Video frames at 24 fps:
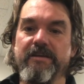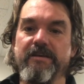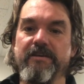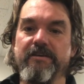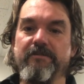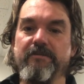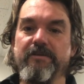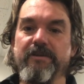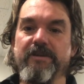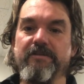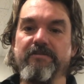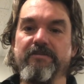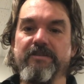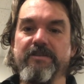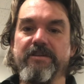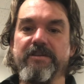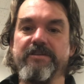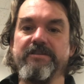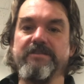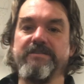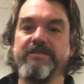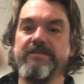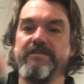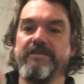whatever
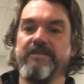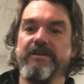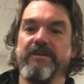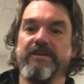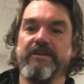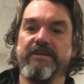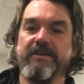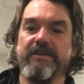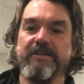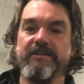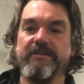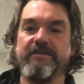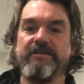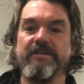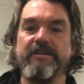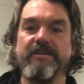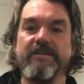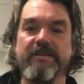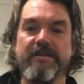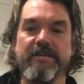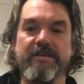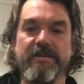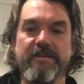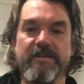this thing is.
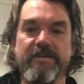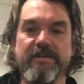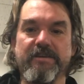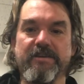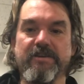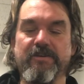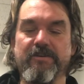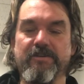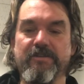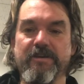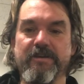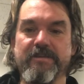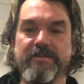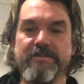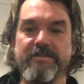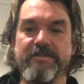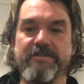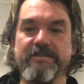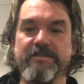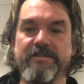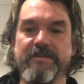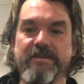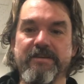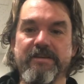You know,
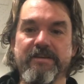that's